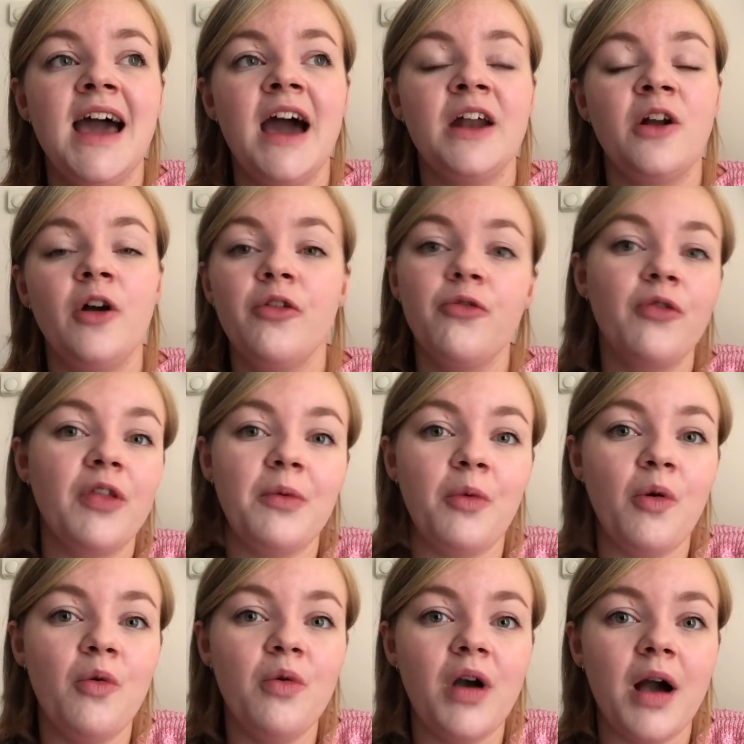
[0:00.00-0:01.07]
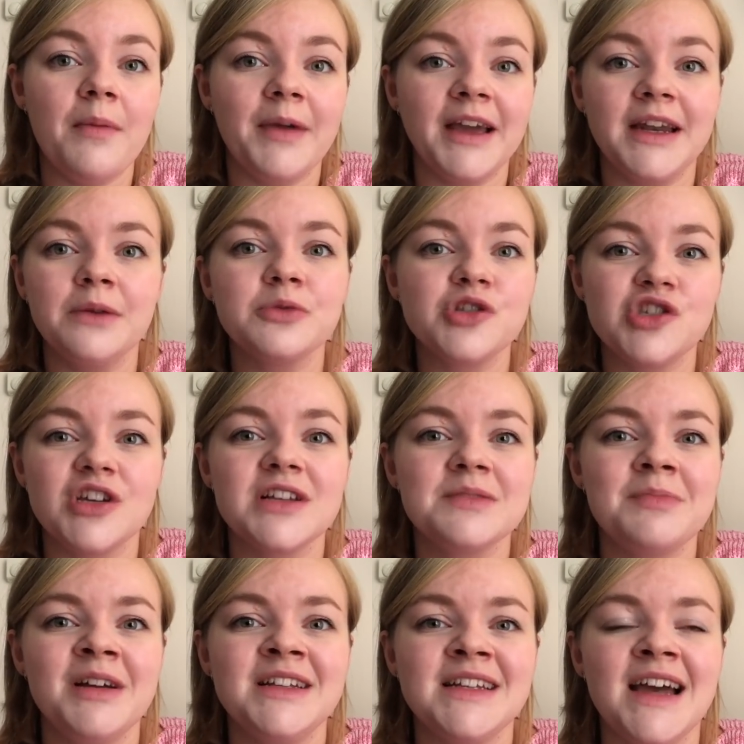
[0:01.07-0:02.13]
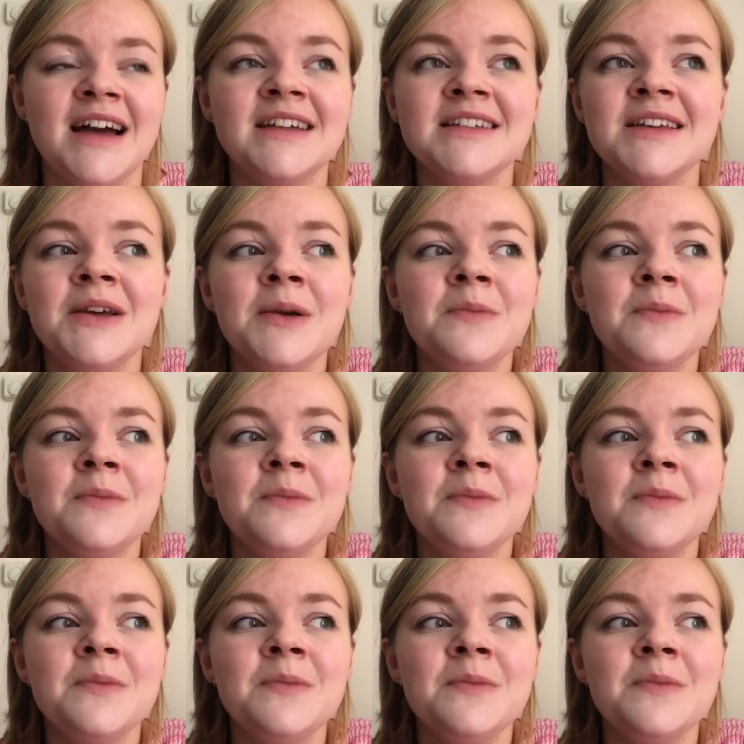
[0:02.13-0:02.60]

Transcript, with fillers: and I thought they were all coming and it was just my dad.